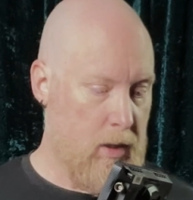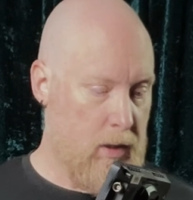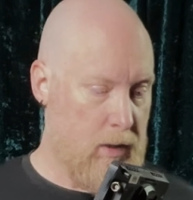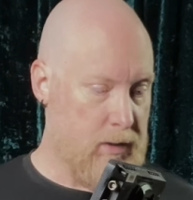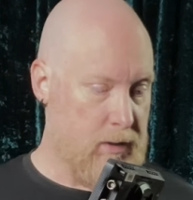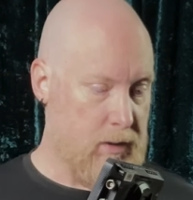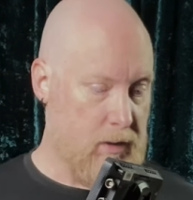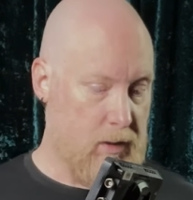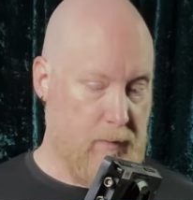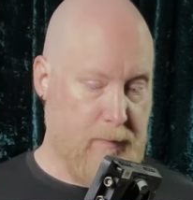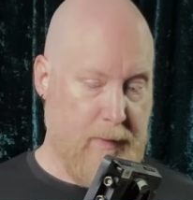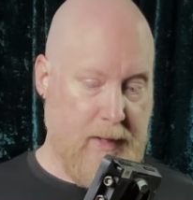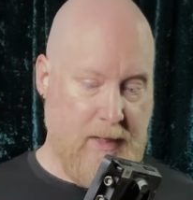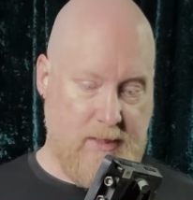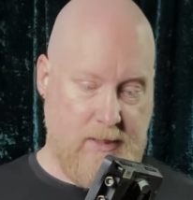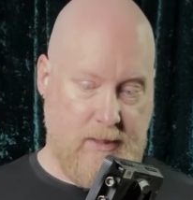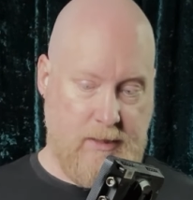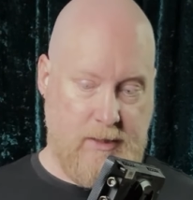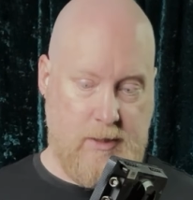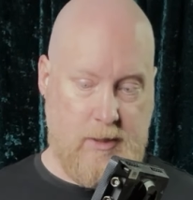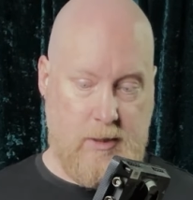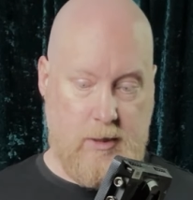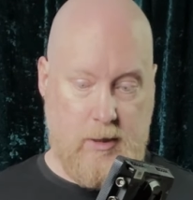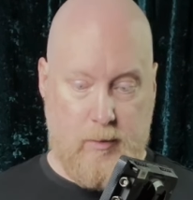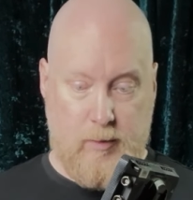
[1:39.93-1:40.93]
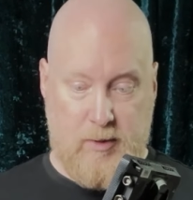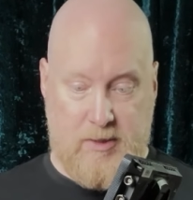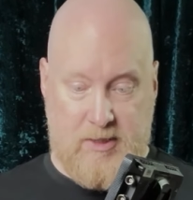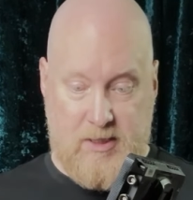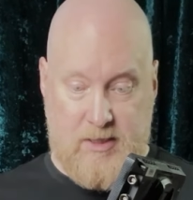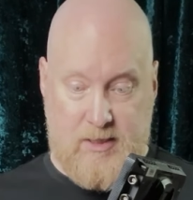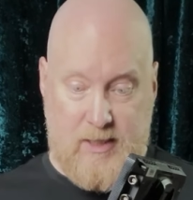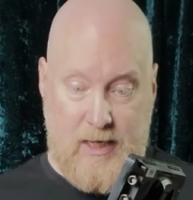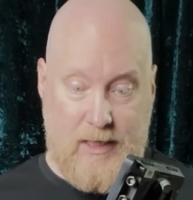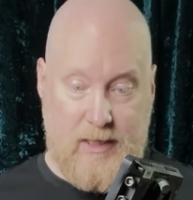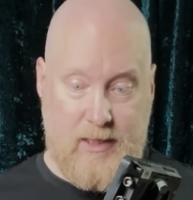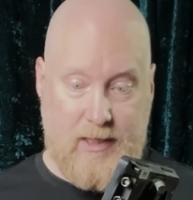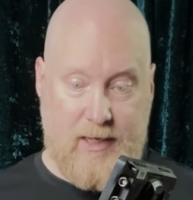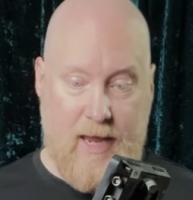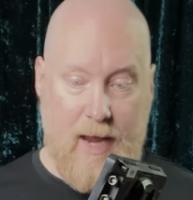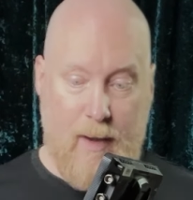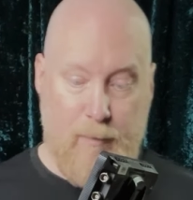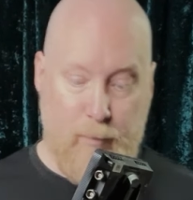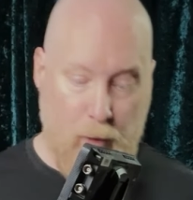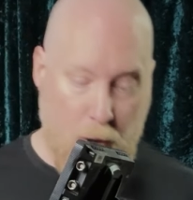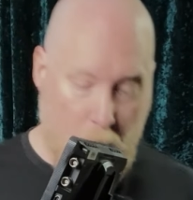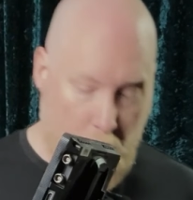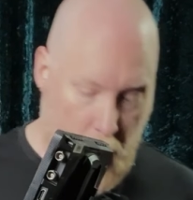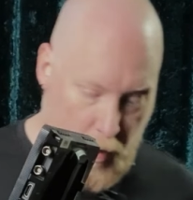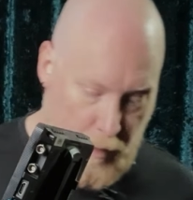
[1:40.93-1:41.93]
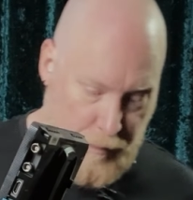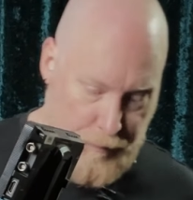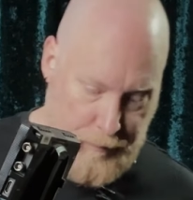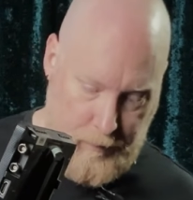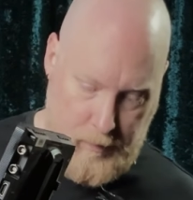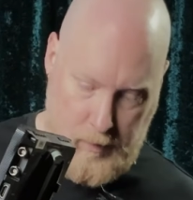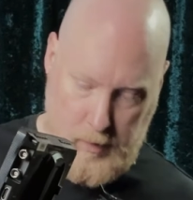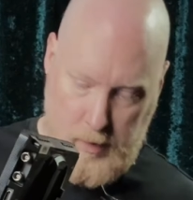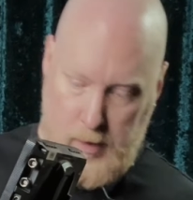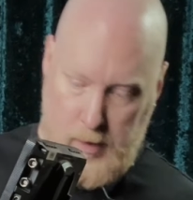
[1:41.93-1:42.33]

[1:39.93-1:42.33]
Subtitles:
So the best thing to do is to take the camera off